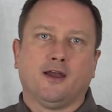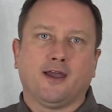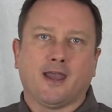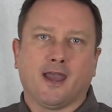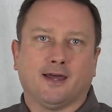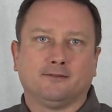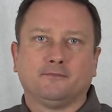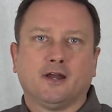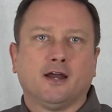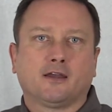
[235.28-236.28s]
and
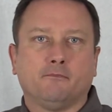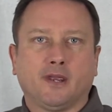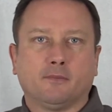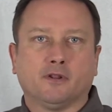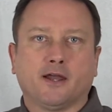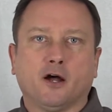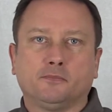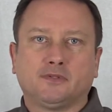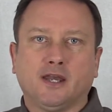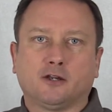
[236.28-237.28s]
can be able to
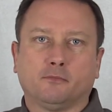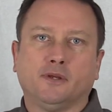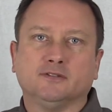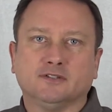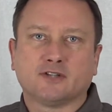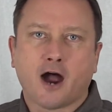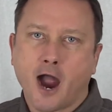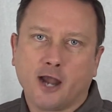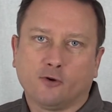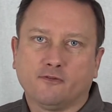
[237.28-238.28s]
help take your business
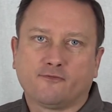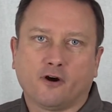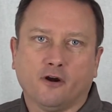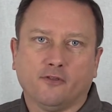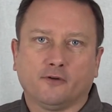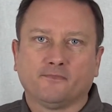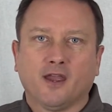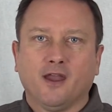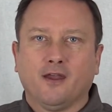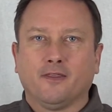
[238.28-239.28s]
higher and farther.
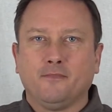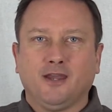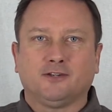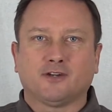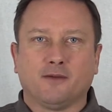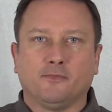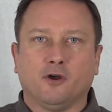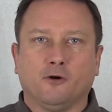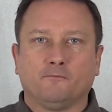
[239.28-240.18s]
In the meantime, though,